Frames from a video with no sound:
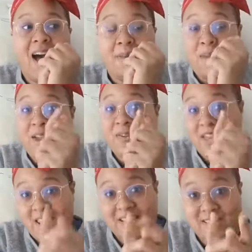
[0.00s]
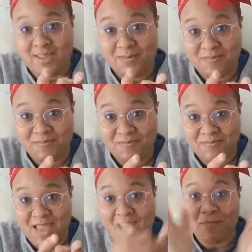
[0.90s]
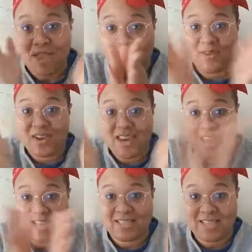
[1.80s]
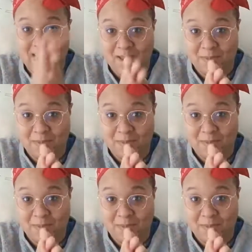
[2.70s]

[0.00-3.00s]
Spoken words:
I'm angry at SM. I'm angry at SM.